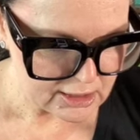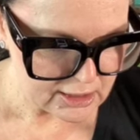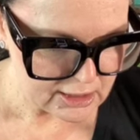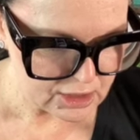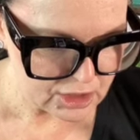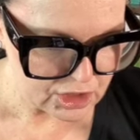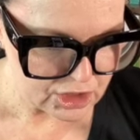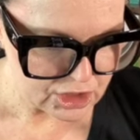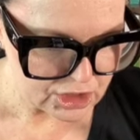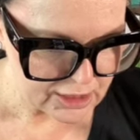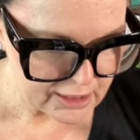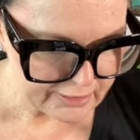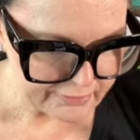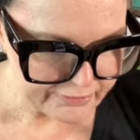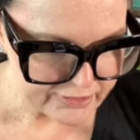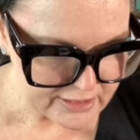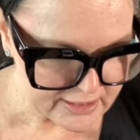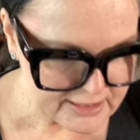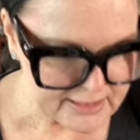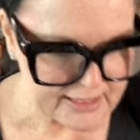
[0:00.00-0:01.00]

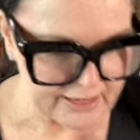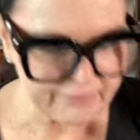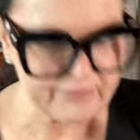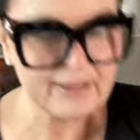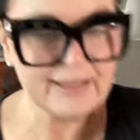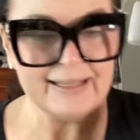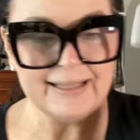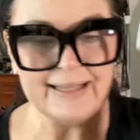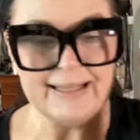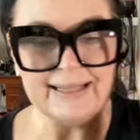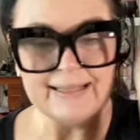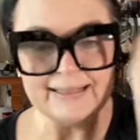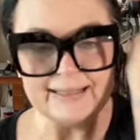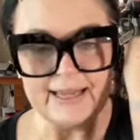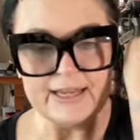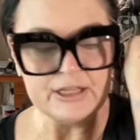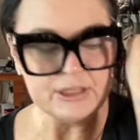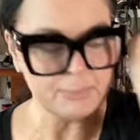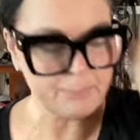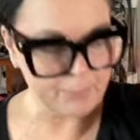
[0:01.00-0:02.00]
shifts, it definitely
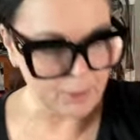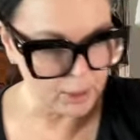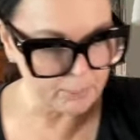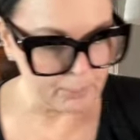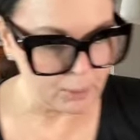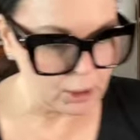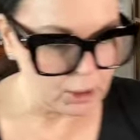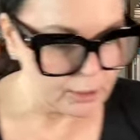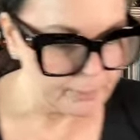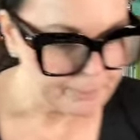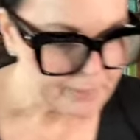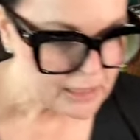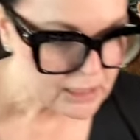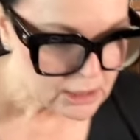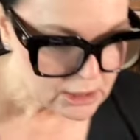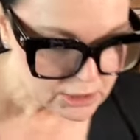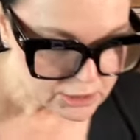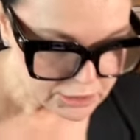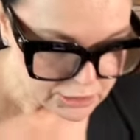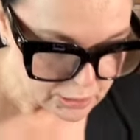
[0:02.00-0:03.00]
lent purple.
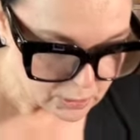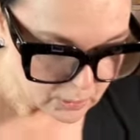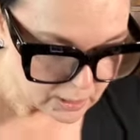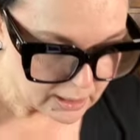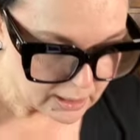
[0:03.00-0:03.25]
So